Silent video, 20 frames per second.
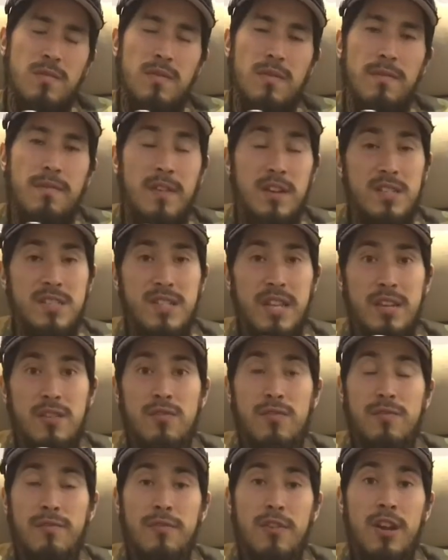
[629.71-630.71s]
Thursday or
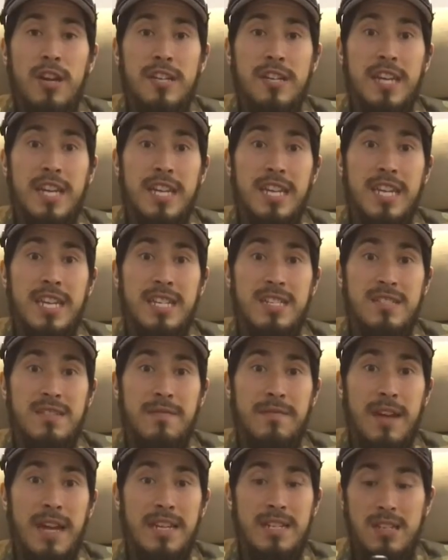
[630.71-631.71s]
Friday is the
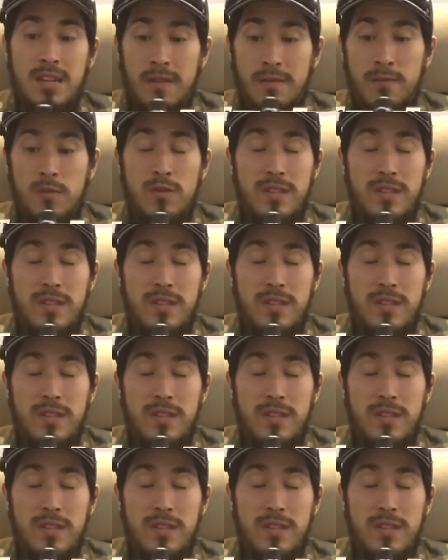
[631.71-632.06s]
fact I thought